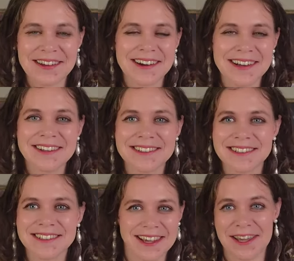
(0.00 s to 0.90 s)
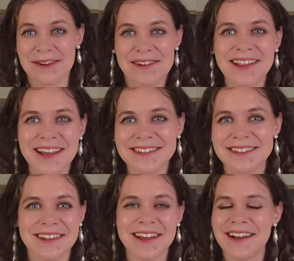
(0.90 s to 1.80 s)
The great news is like you realize
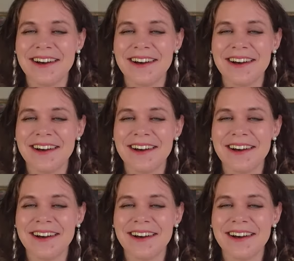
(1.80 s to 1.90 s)
you're like,